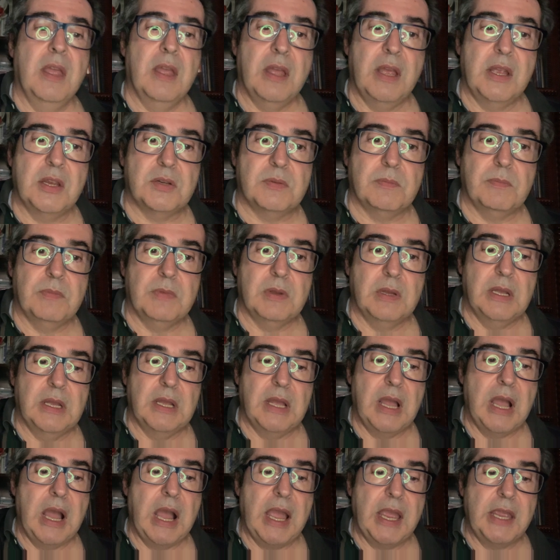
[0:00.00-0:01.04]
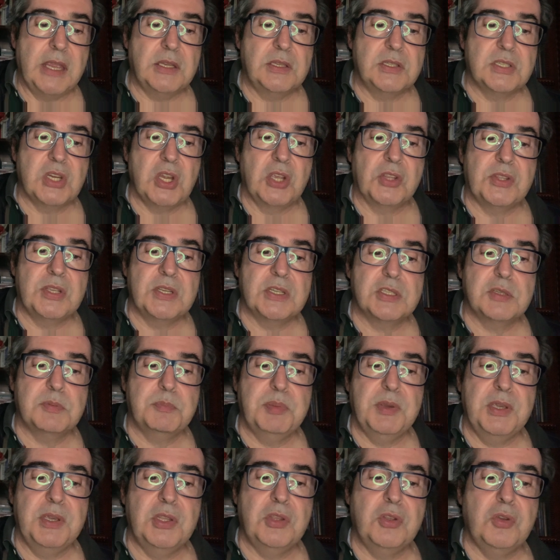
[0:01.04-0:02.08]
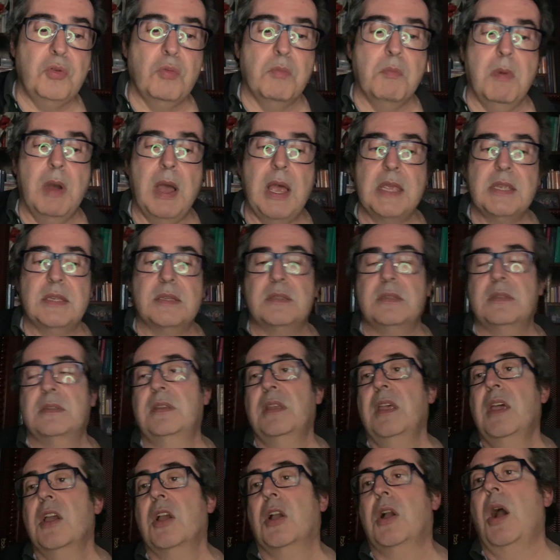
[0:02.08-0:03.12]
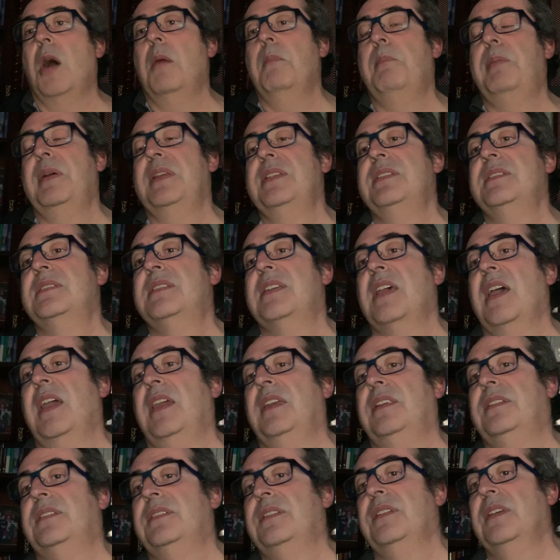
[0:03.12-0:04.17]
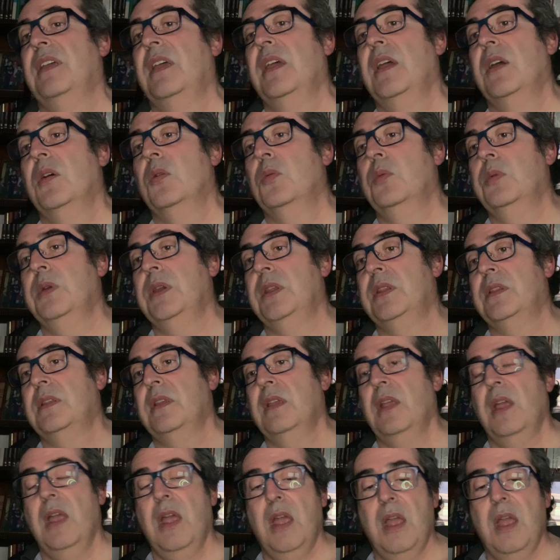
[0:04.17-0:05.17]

a high shutter speed, you must compensate with